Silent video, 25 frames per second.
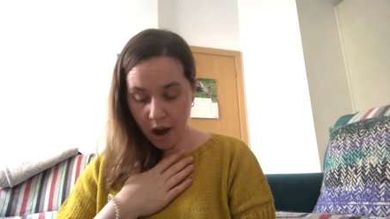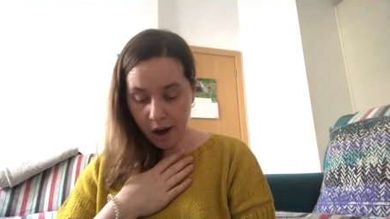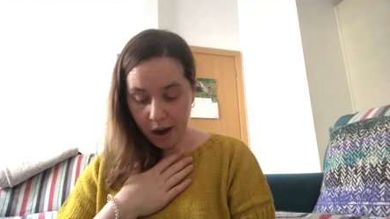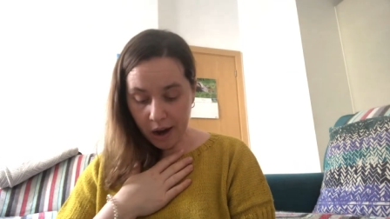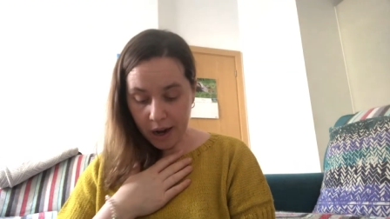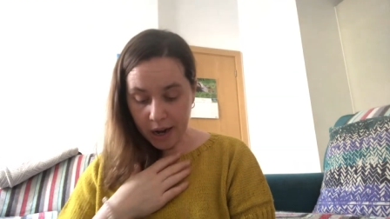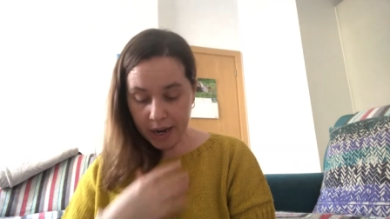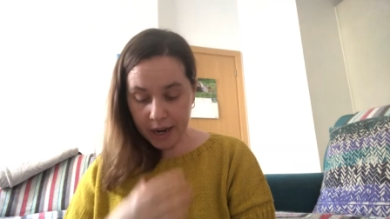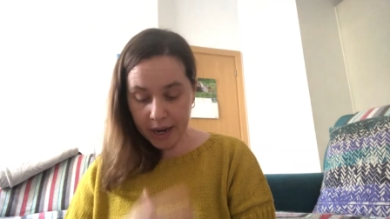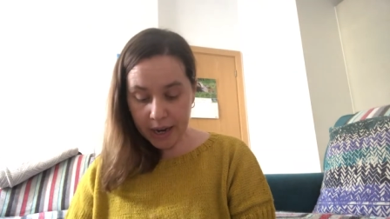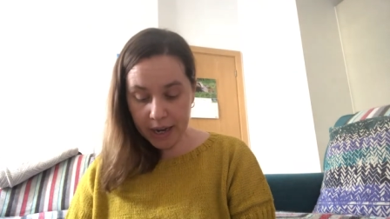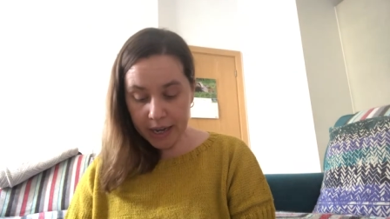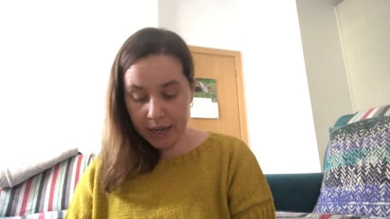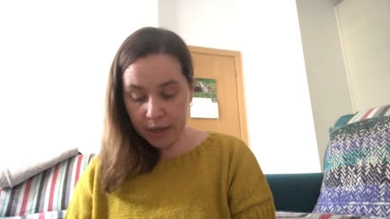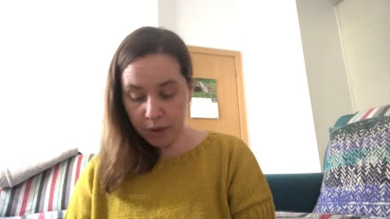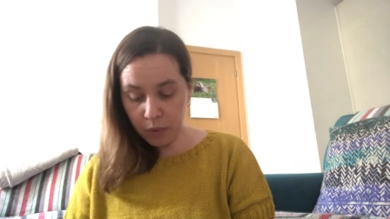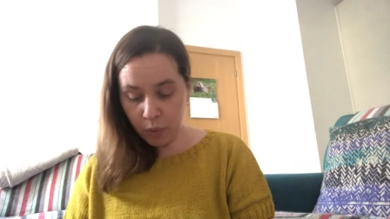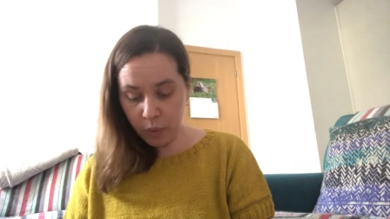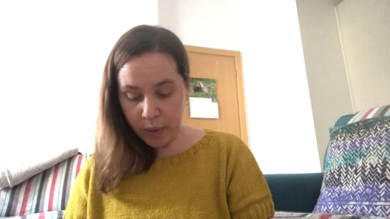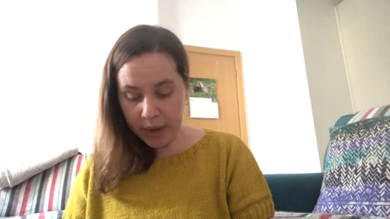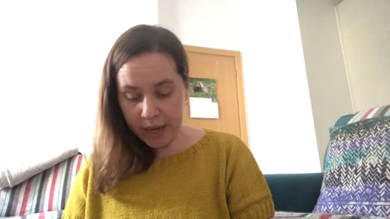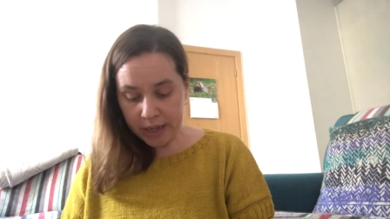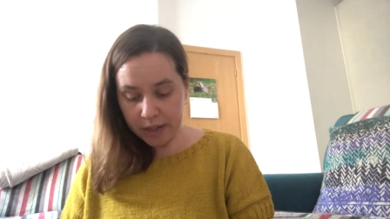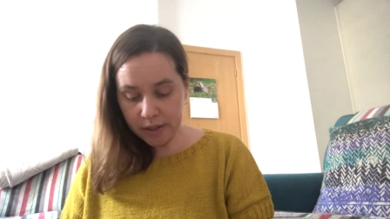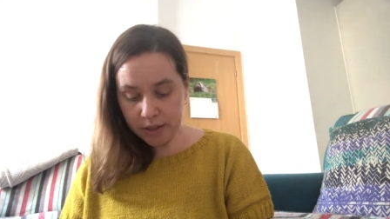I
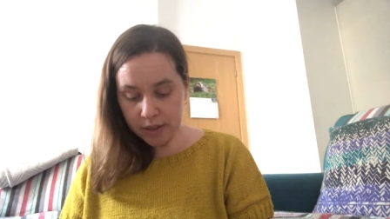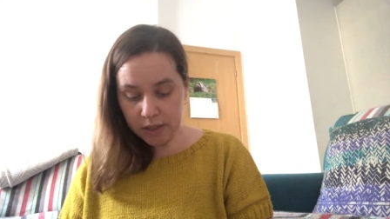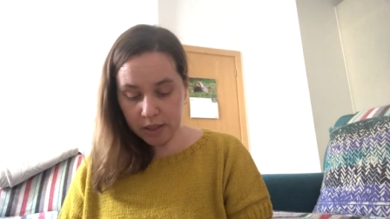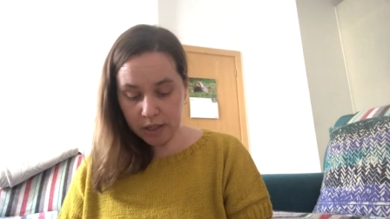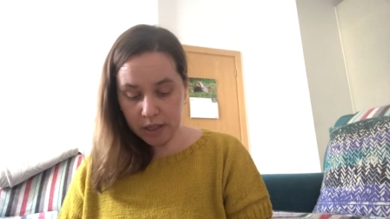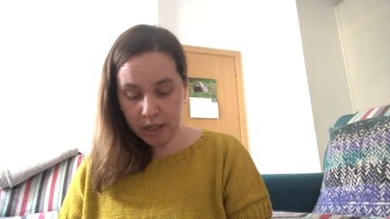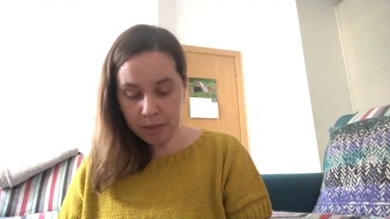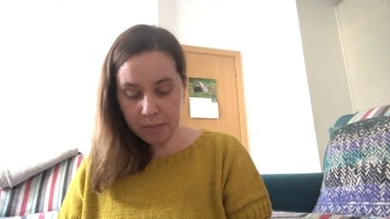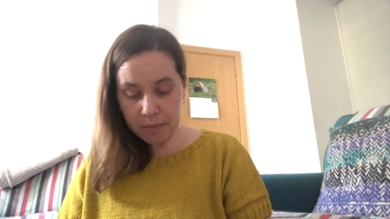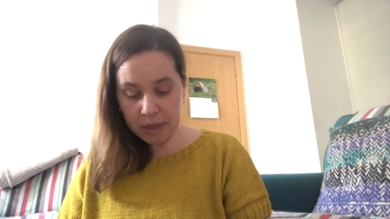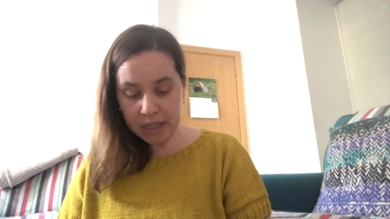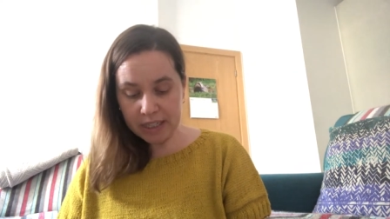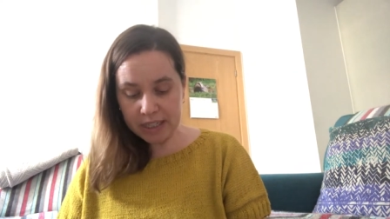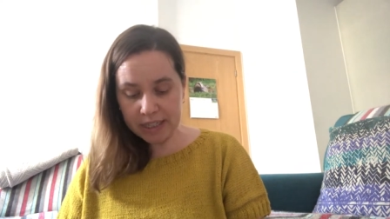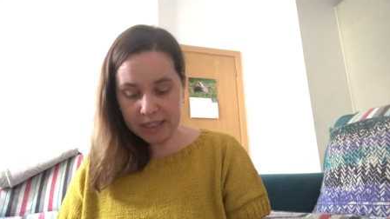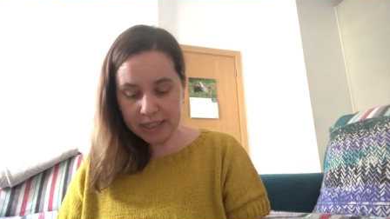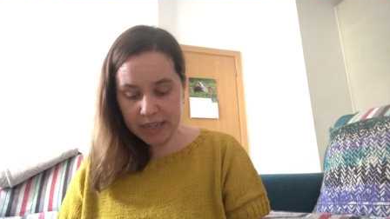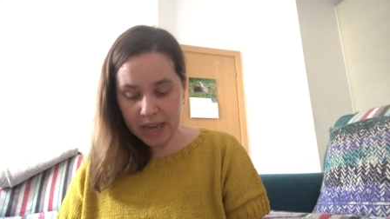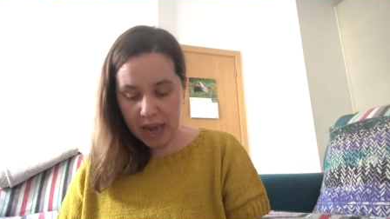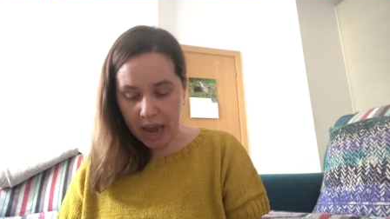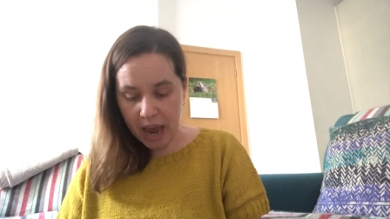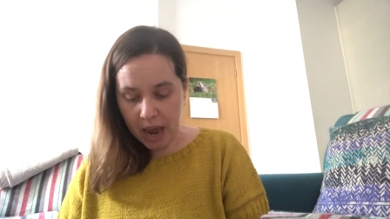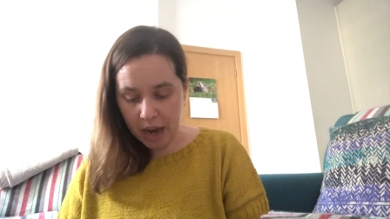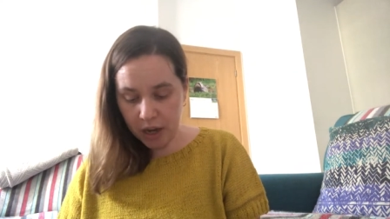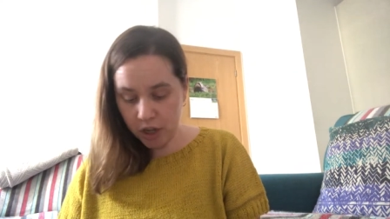went in my
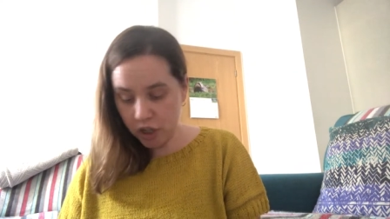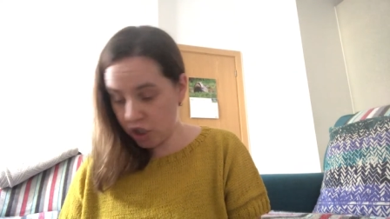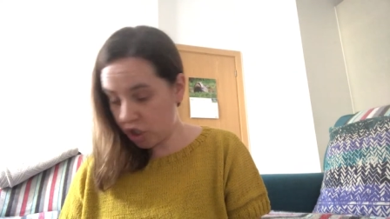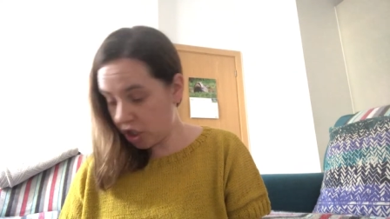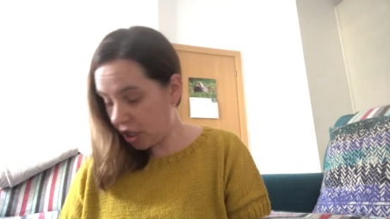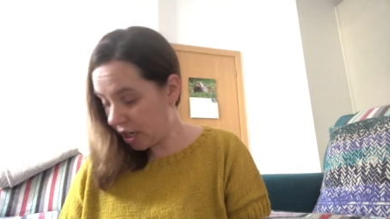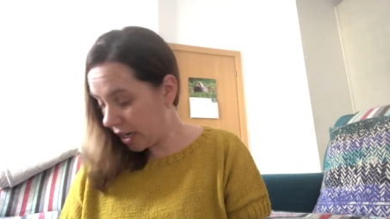stash